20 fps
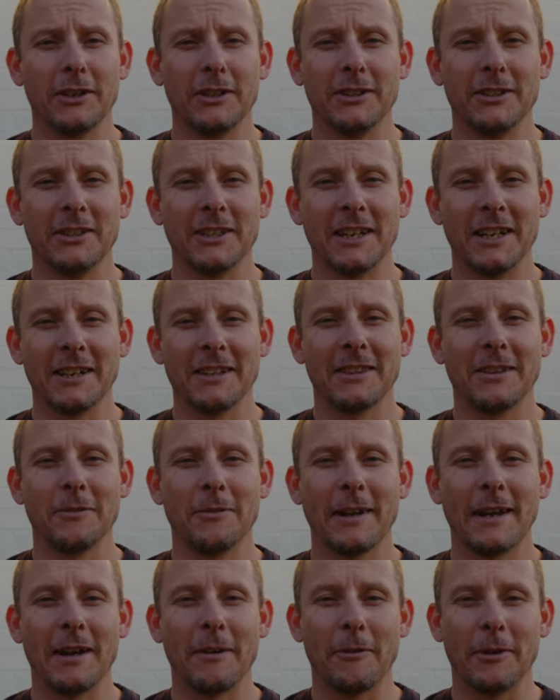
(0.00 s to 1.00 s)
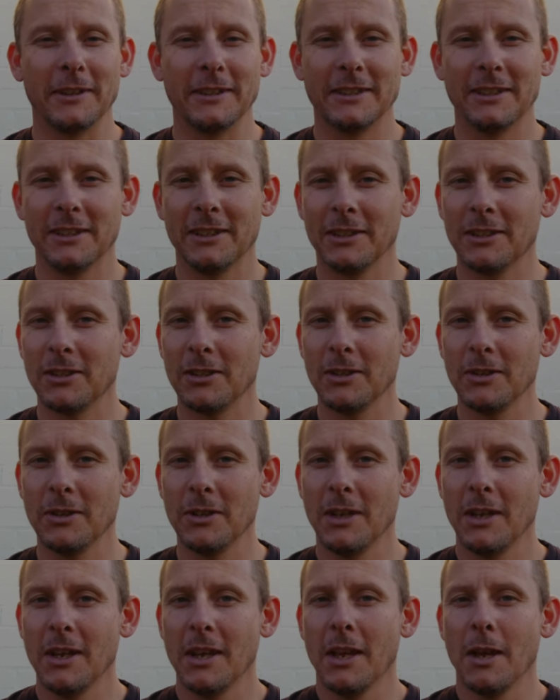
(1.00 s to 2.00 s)
didn't turn out the way I wanted it
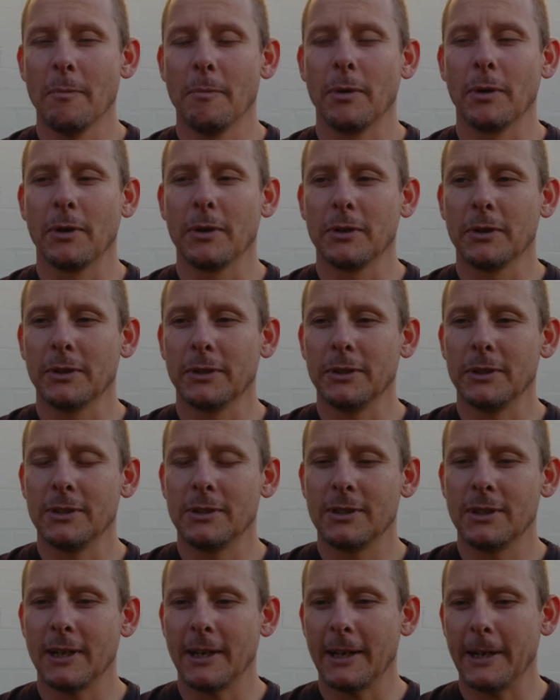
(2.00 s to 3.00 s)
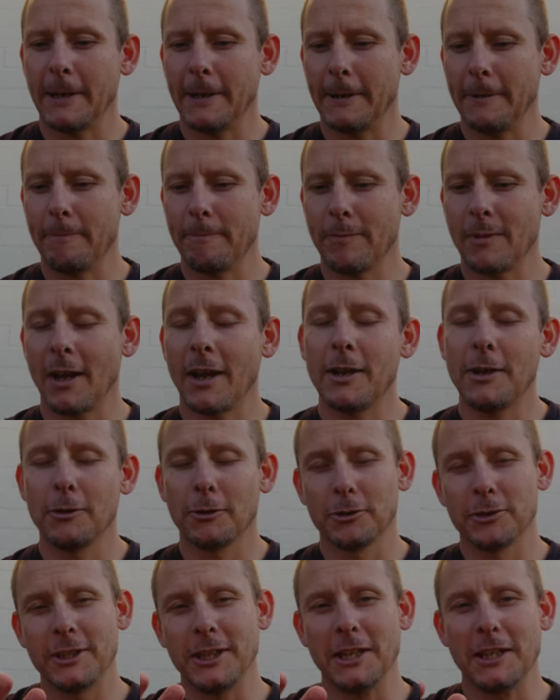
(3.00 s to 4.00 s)
to, because um, oh,
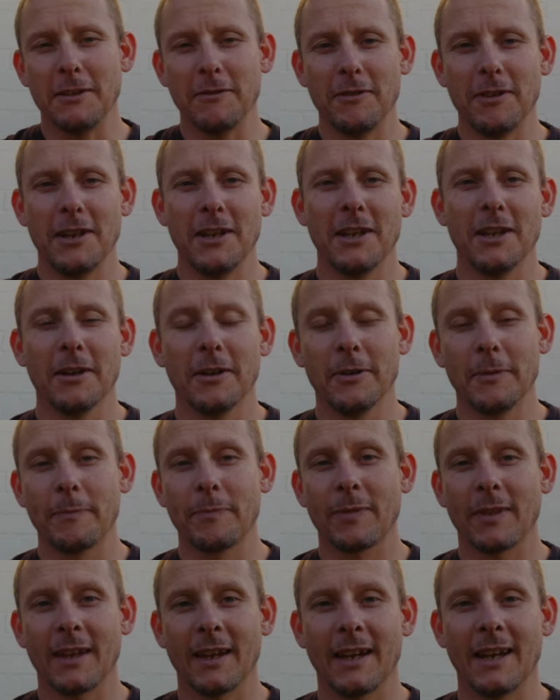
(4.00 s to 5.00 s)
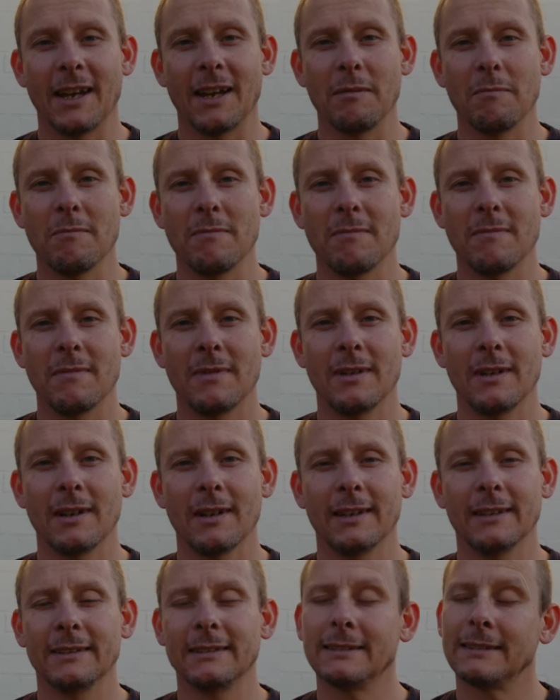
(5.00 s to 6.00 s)
you'll see in the video. Um,
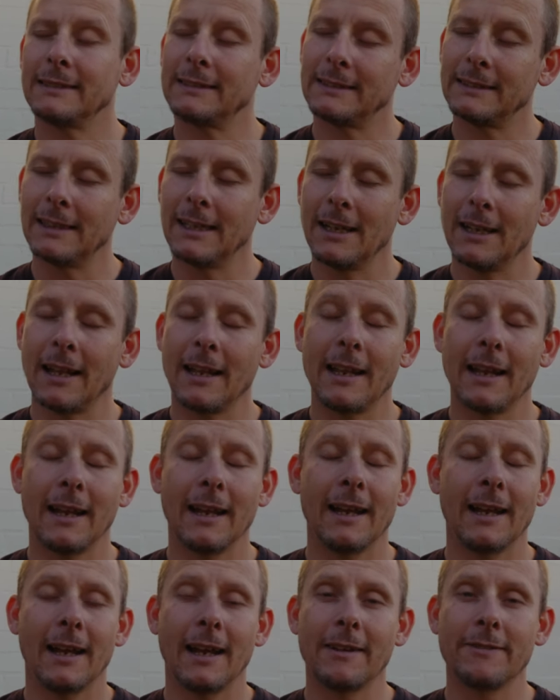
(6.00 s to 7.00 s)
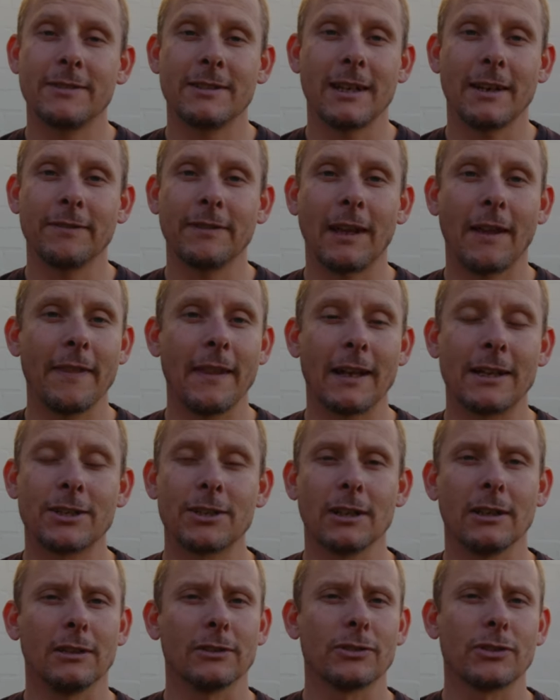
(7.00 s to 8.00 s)
I've I've done that
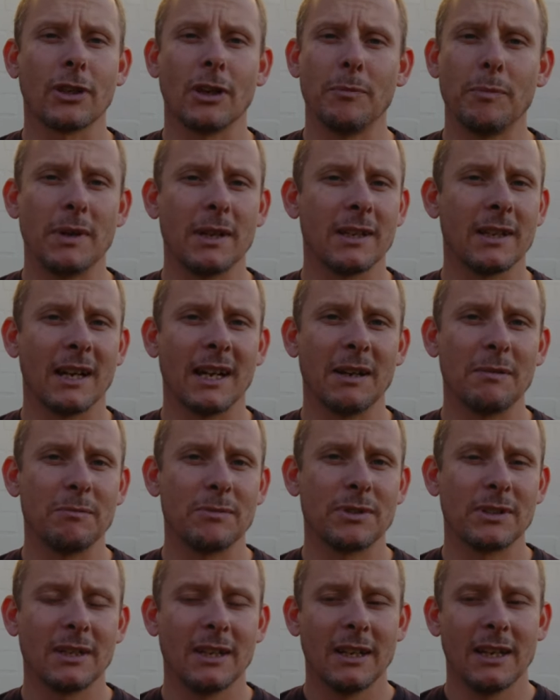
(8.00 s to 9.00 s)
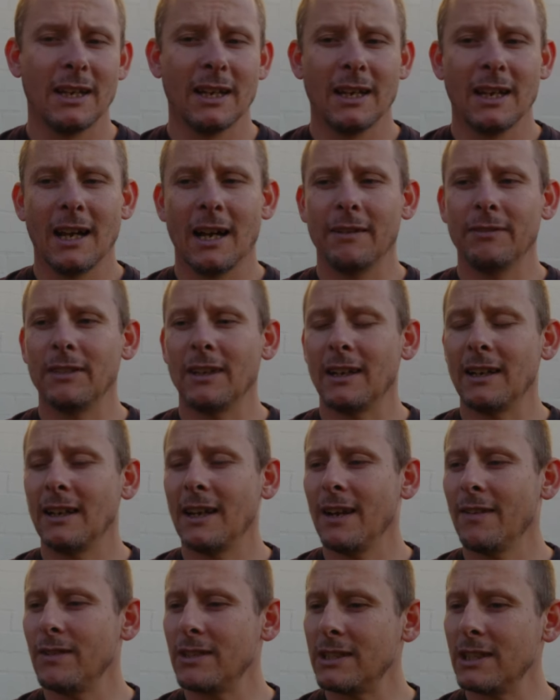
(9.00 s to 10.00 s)
trail so many times. I've
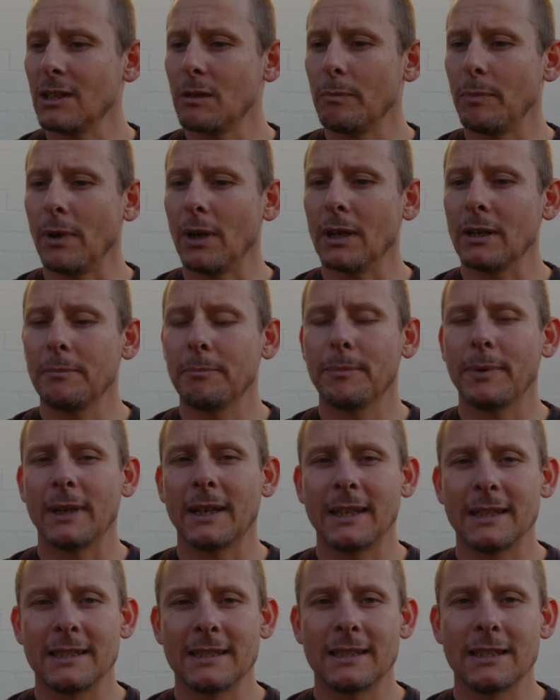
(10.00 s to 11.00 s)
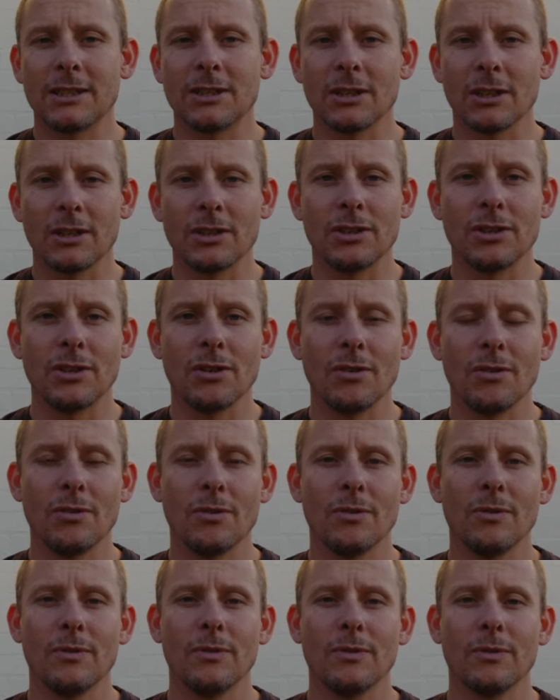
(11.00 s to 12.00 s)
done every single part, but it shows
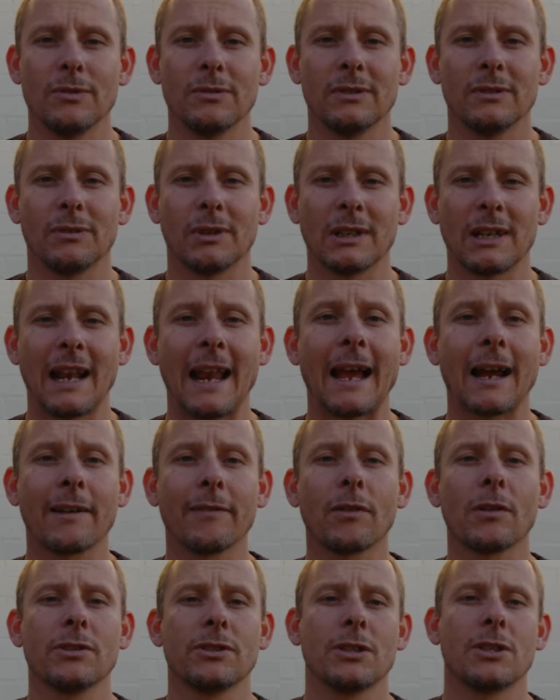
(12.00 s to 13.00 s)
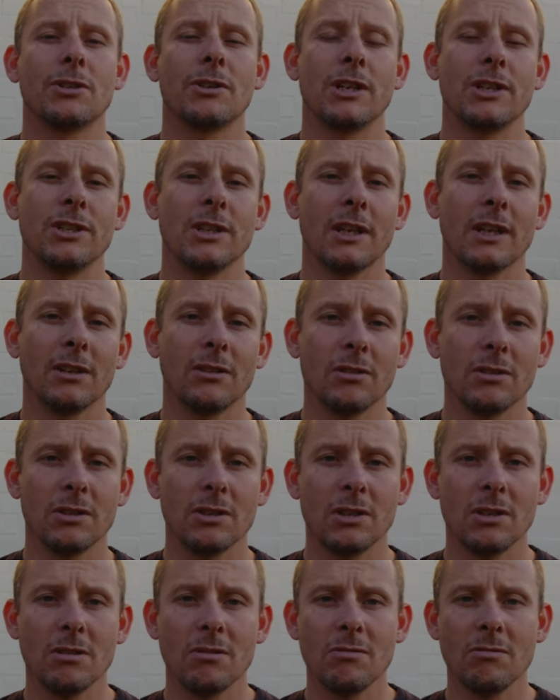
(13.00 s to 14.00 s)
you what a lack of concentration can do
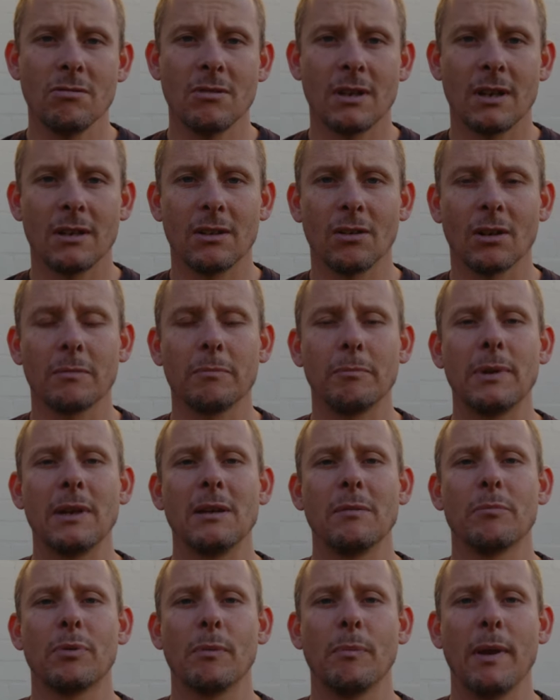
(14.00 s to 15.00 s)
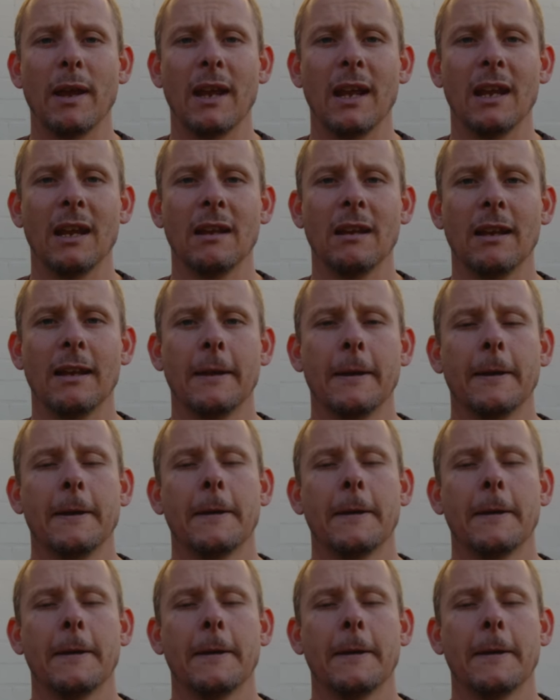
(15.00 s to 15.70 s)
to you and not being prepared.